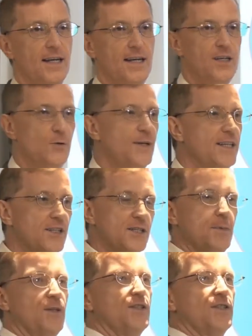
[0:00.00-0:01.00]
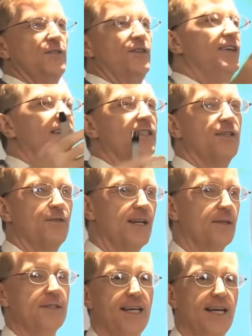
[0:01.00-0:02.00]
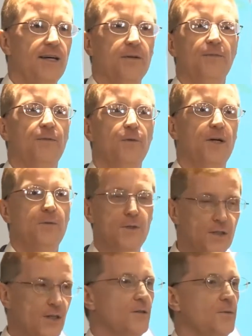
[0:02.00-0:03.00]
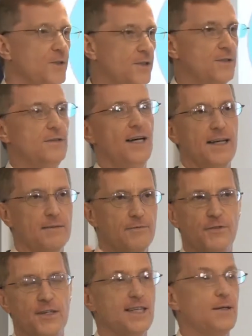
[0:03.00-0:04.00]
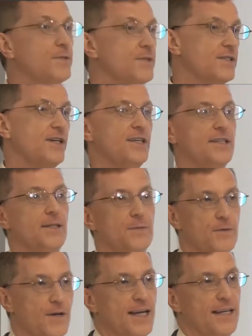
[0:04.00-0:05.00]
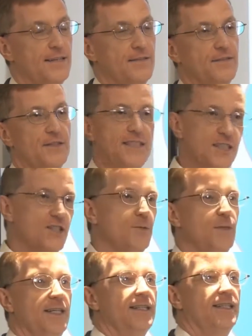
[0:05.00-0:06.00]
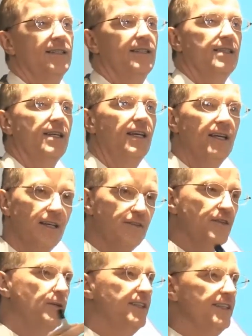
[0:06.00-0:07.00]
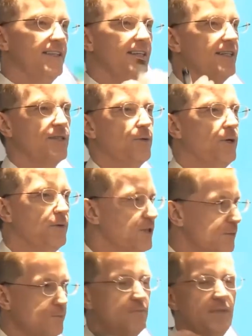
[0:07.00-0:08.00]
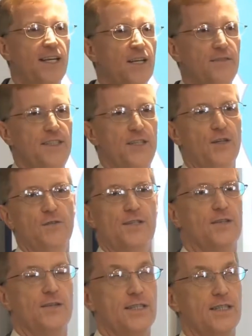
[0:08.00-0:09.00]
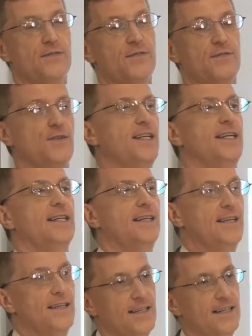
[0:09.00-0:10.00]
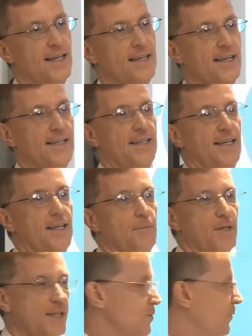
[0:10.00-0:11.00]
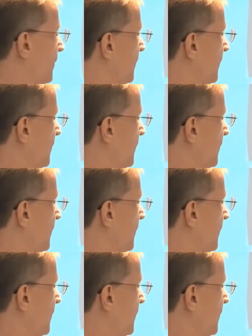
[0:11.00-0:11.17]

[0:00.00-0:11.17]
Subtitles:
you know, we can sponsor events around town where we'll go and we'll, like, for example, Startup Grind and for DigiMeet, and there's a few other things where we just make our video resources for free. And then because we